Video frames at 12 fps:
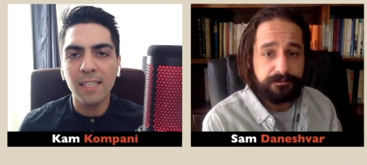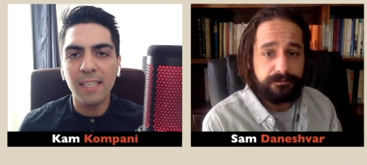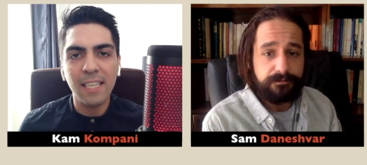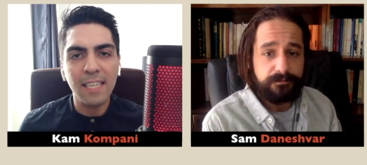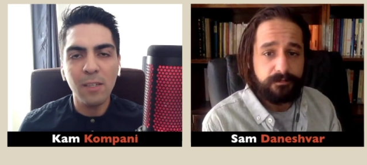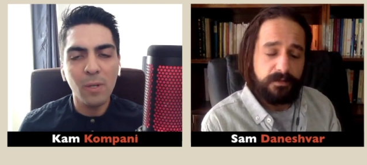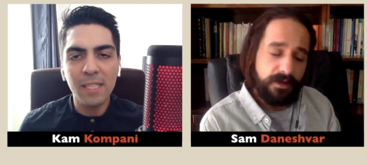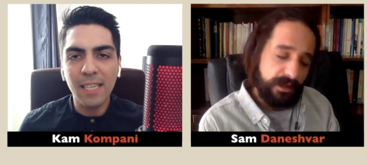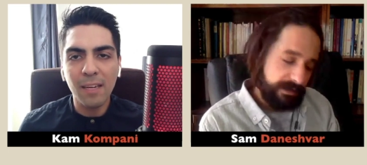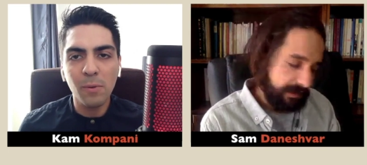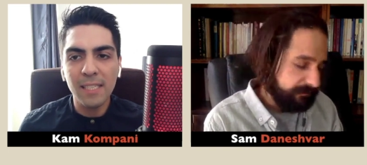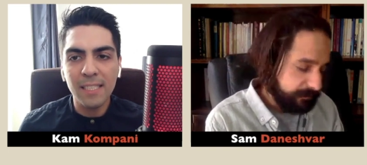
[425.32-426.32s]
Speaker 1: Uh, he was.
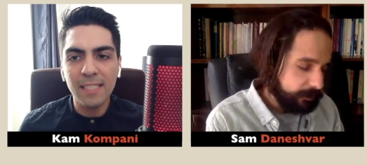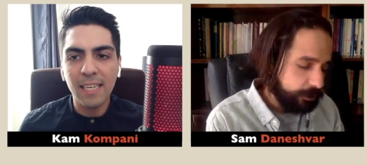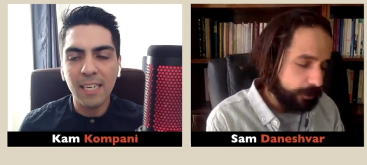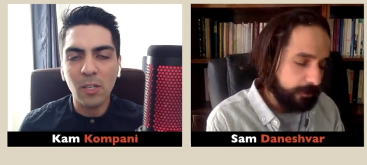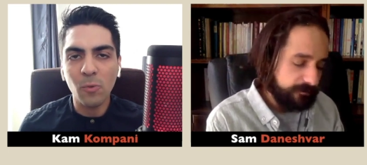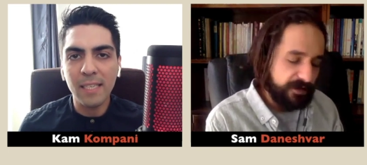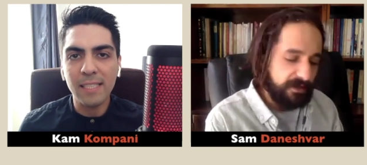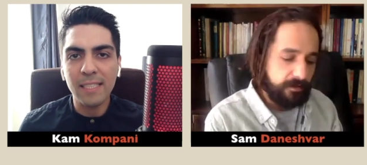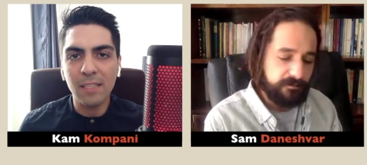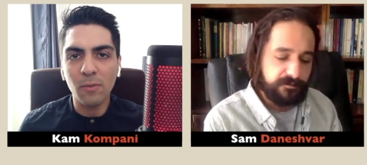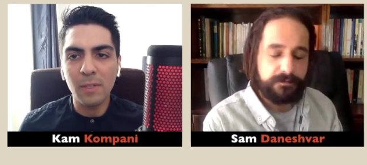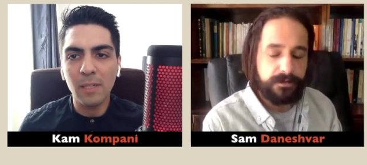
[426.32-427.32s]
Yeah, I wouldn't yeah, say sure,
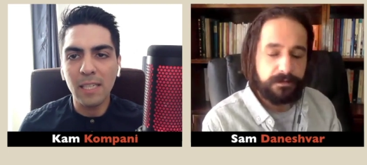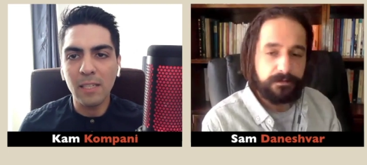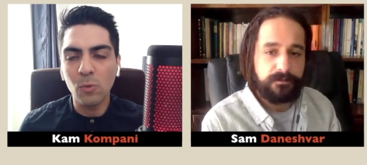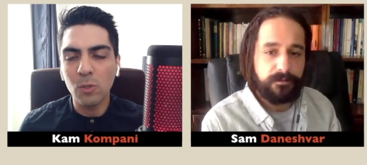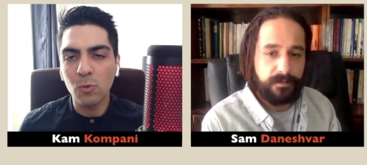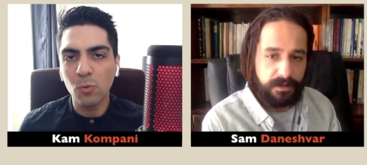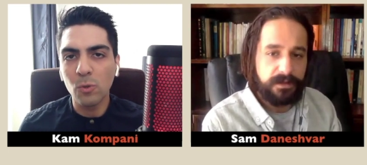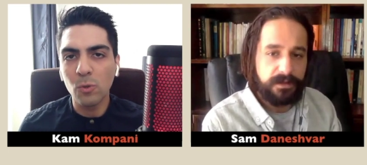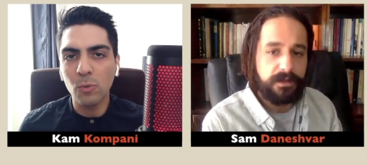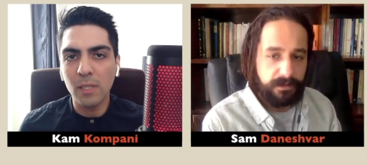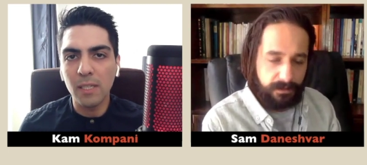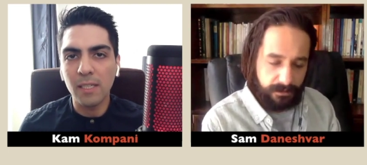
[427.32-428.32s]
aggressive. Right. He he was
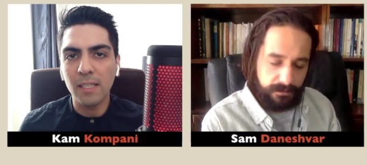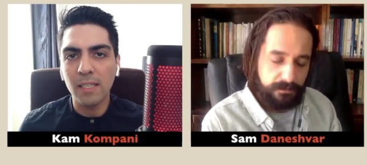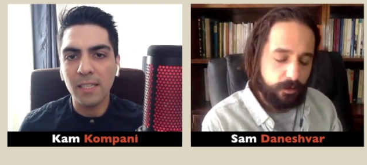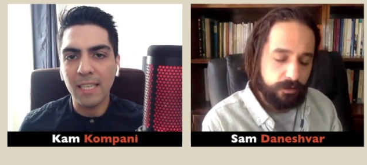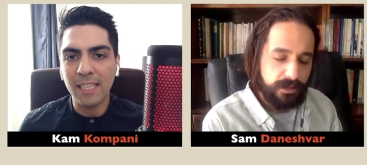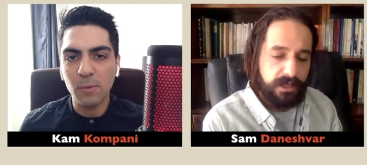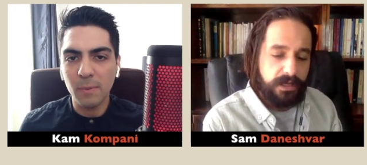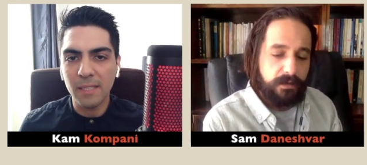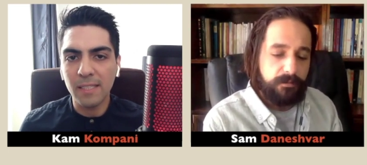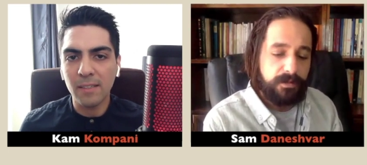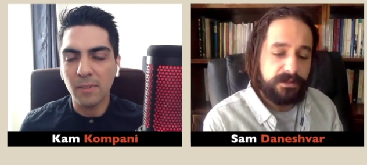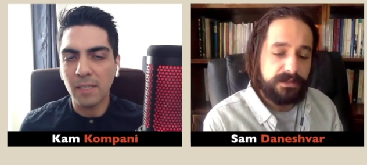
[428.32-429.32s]
rude, like
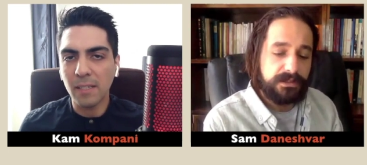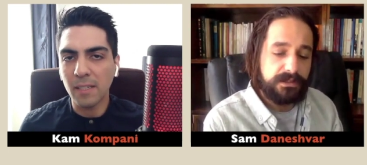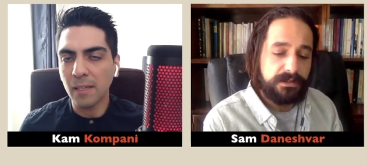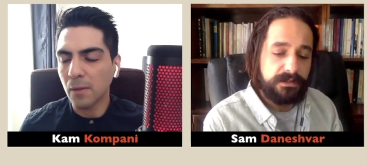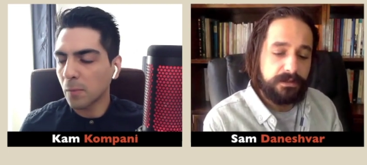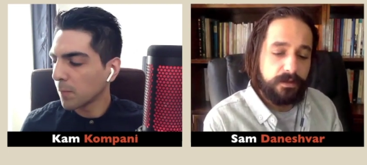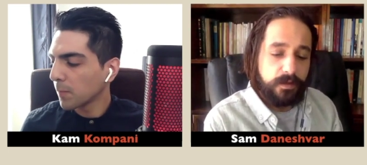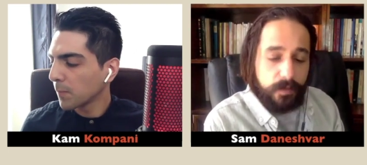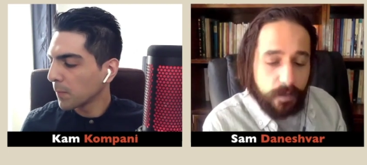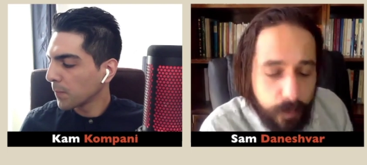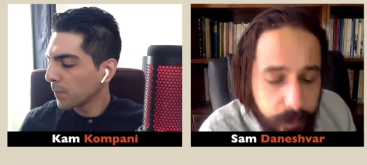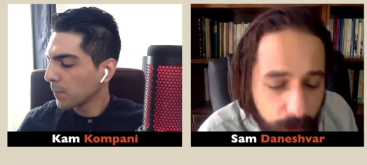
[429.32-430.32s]
specific. But, yeah.
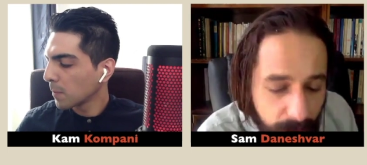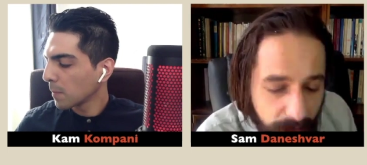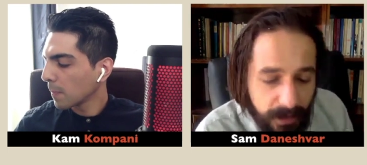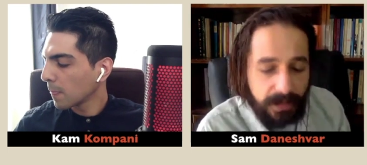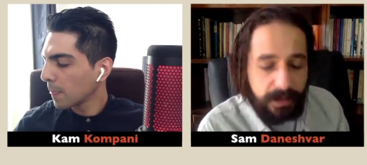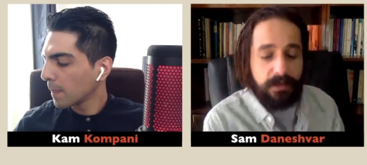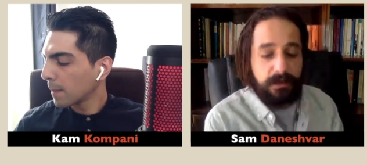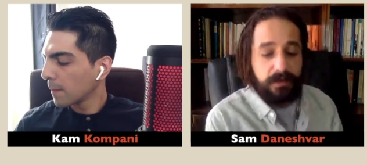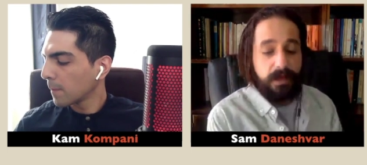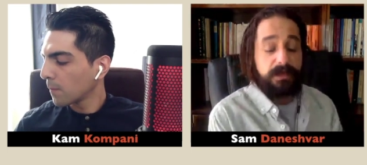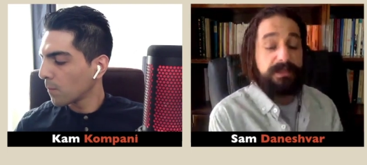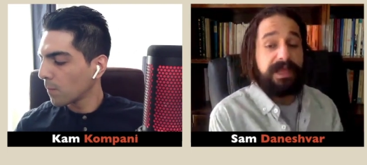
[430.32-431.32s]
Speaker 2: Uh,
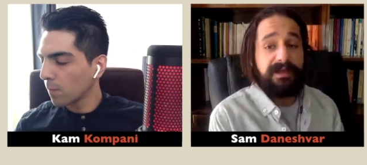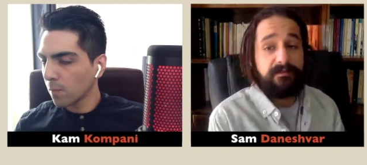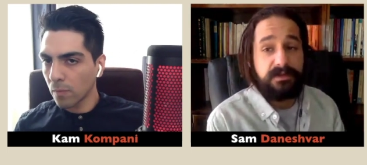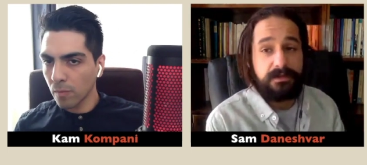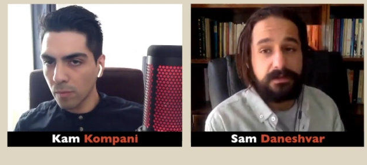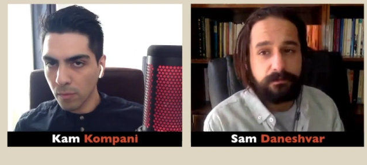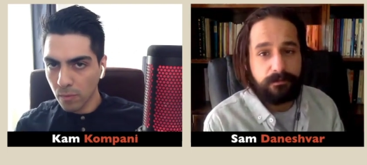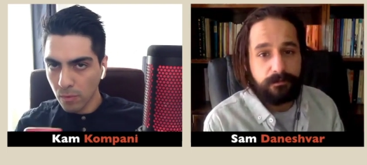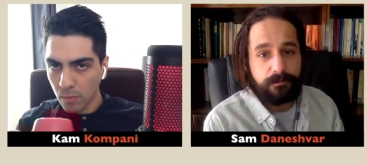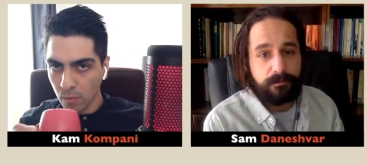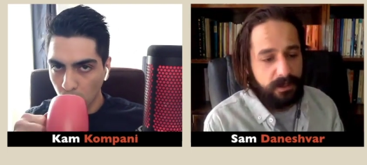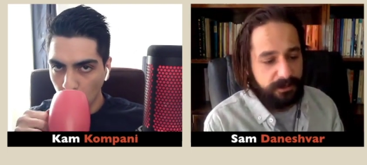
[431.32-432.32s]
I haven't
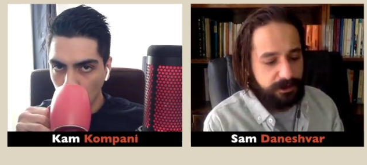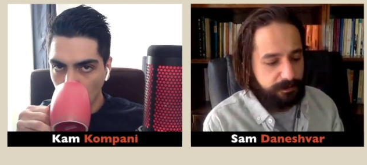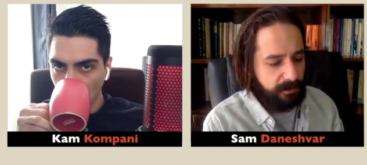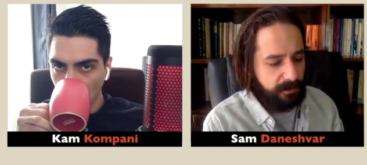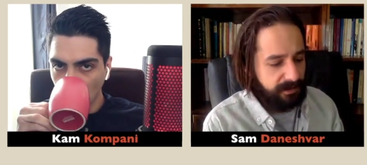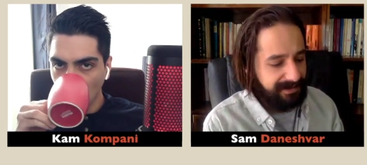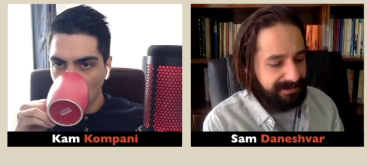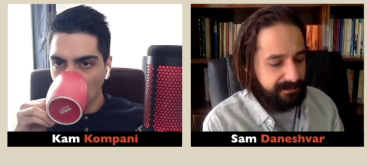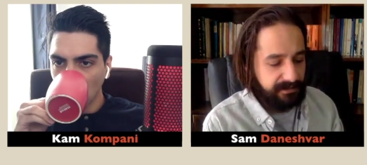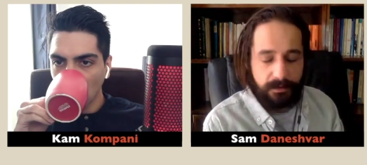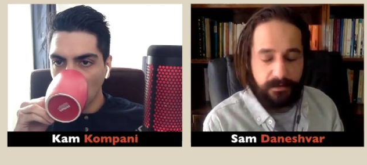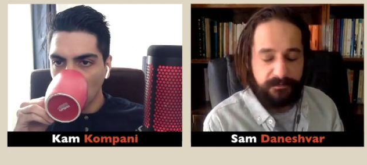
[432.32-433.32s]
much, but a
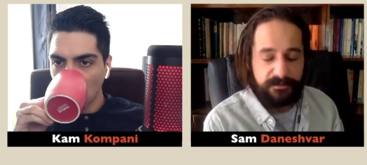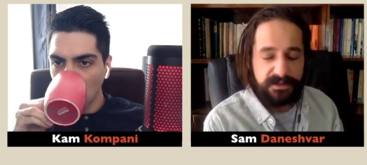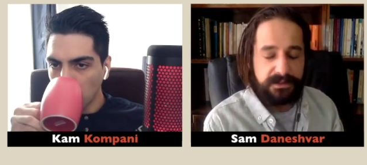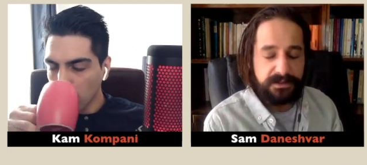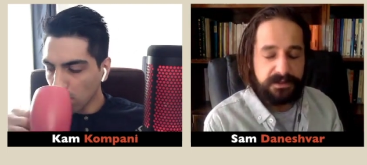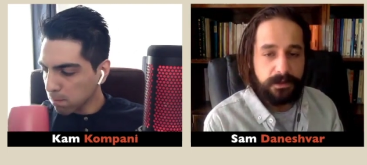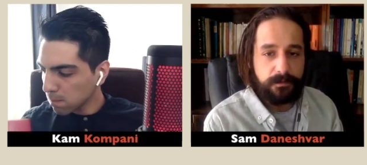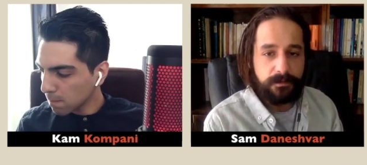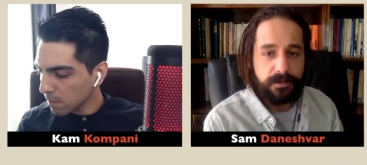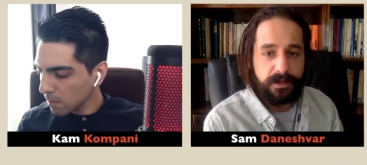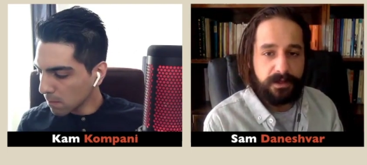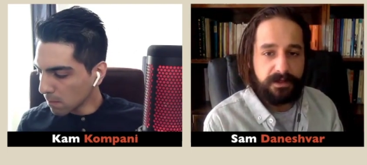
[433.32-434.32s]
little. I've seen
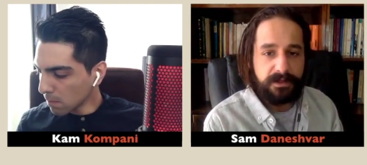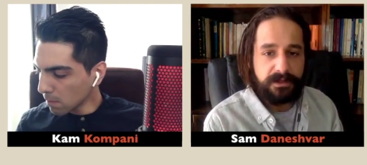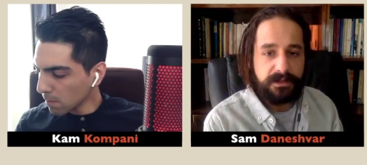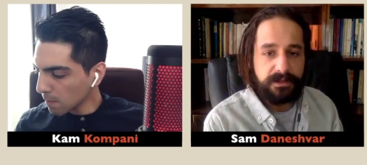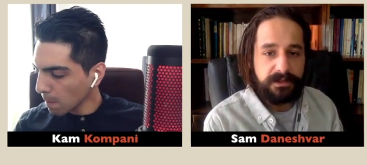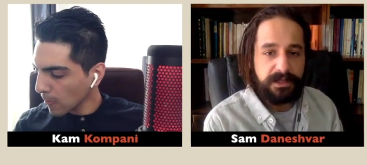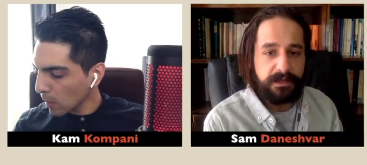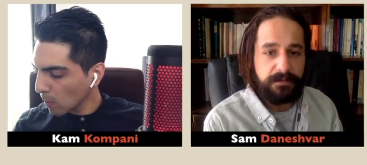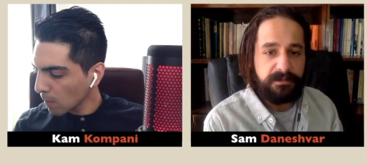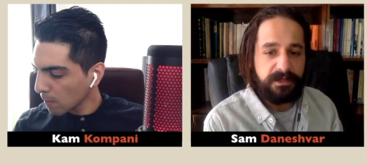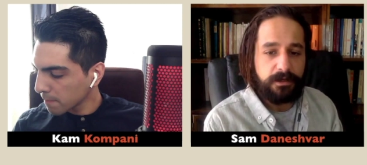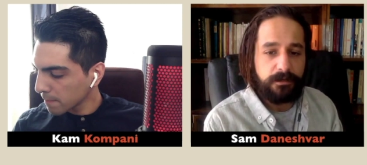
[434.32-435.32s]
some like
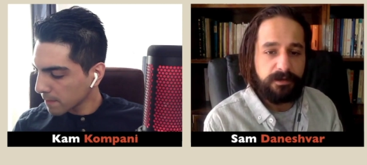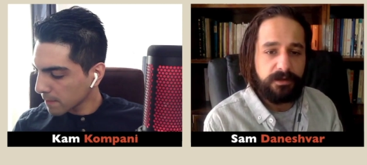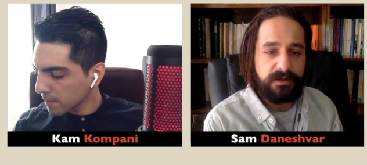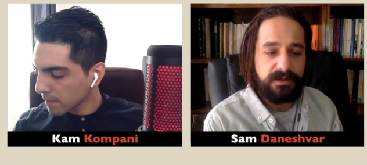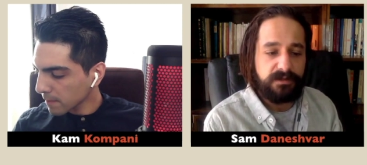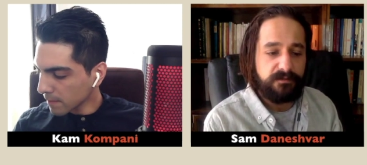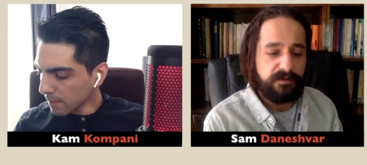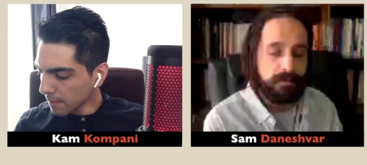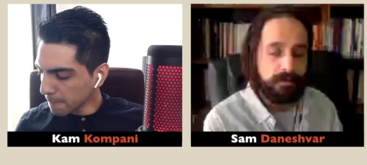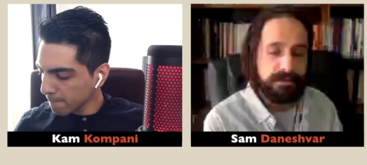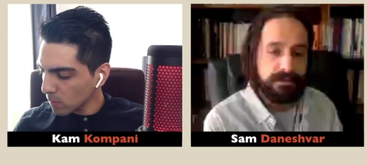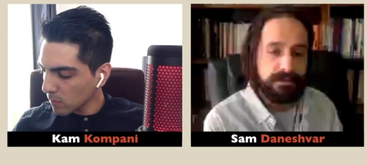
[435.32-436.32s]
gaming community
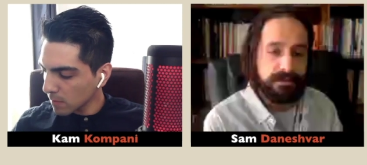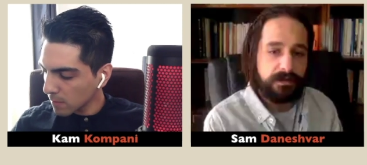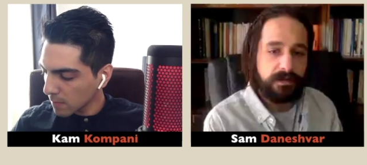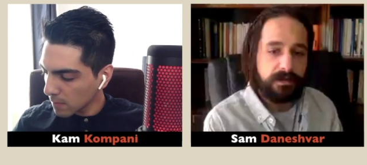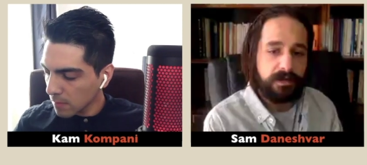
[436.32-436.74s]
videos, and